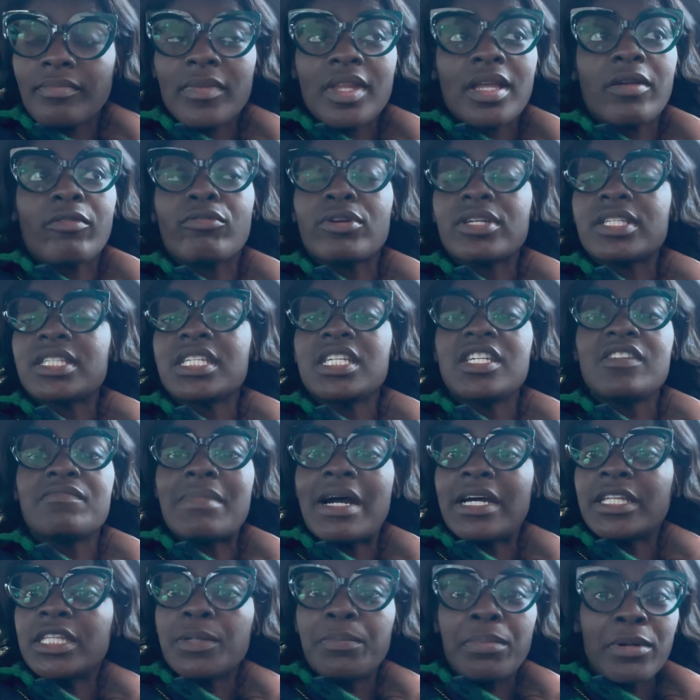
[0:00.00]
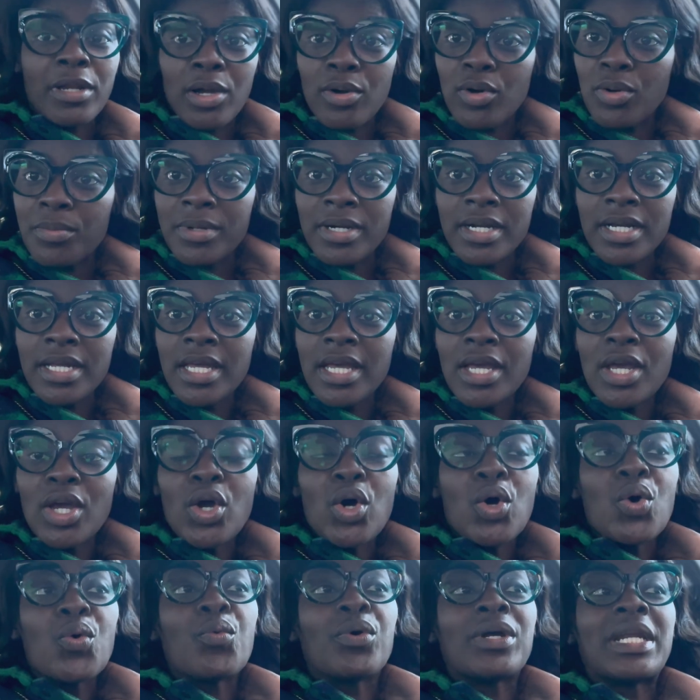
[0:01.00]
received my diploma.
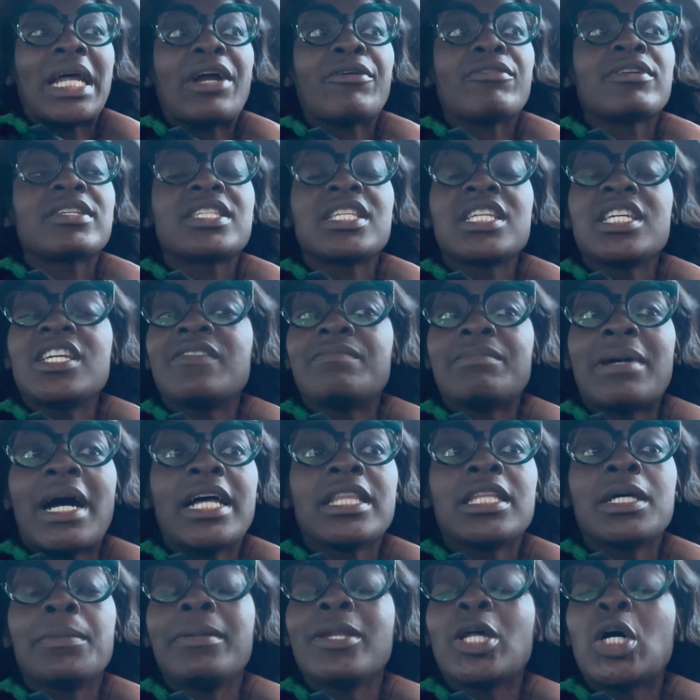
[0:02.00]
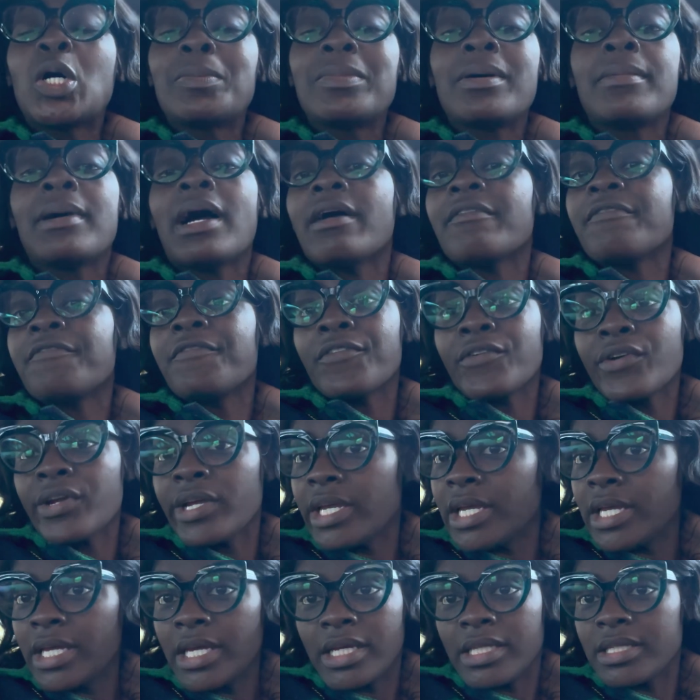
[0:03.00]
When I received my diploma, my
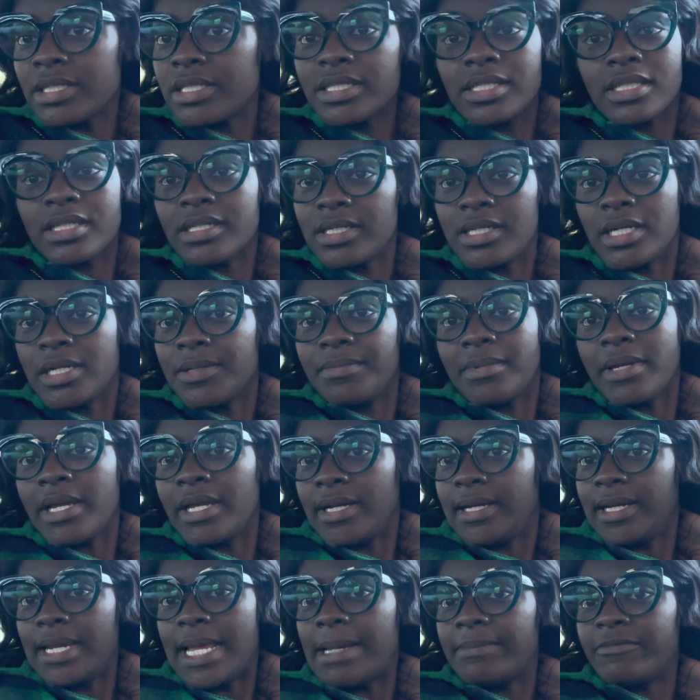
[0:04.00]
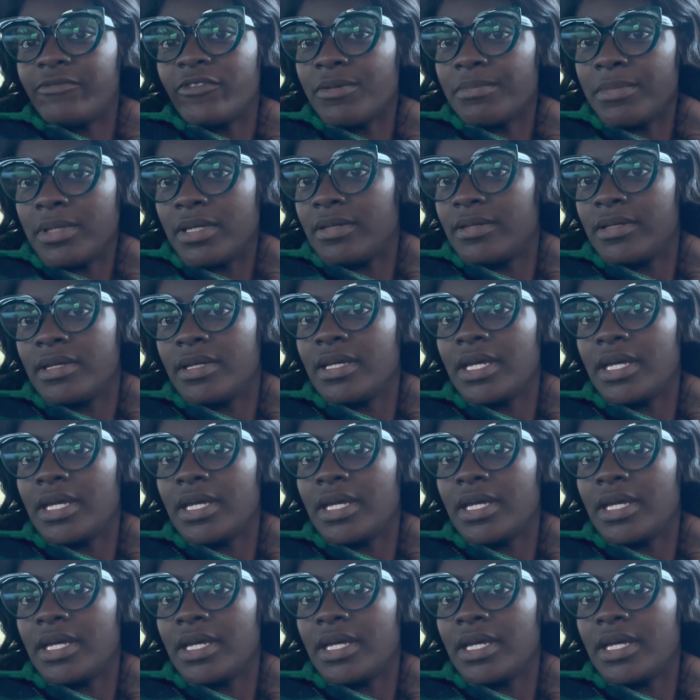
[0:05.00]
friends stood up and clapped for me,